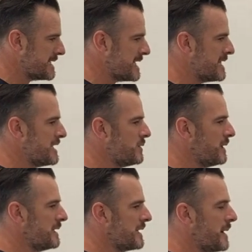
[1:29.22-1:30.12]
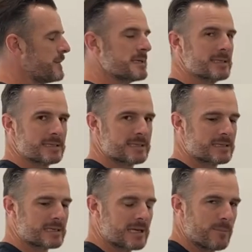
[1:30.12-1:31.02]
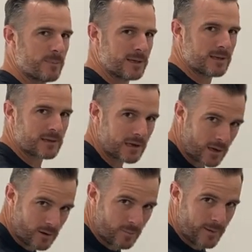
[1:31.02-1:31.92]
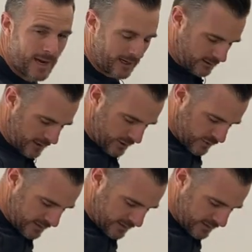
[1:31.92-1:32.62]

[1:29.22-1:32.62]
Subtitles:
and then you end up slumping at the lower back. Like you'll